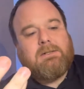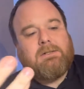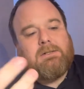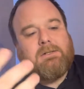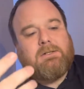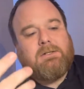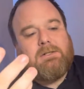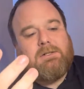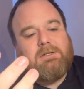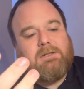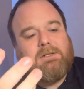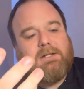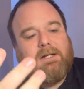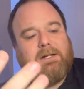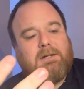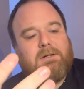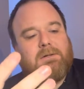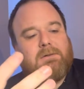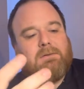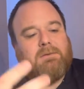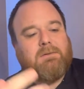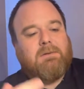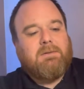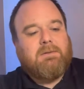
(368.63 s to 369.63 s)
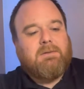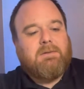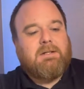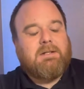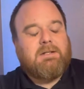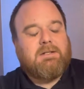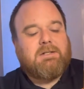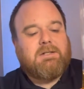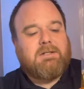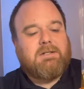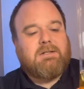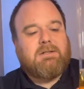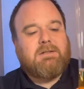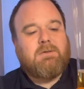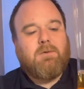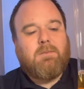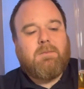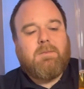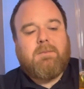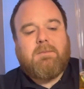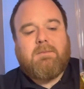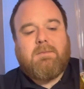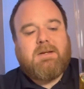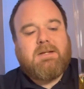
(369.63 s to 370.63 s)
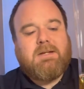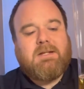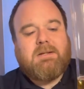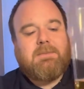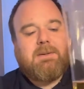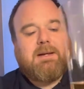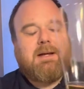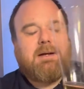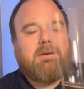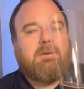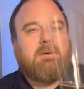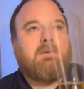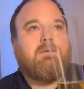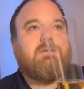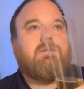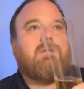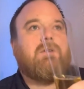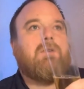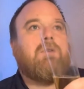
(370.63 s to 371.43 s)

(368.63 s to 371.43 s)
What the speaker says: you can tell they've just not been messed about with.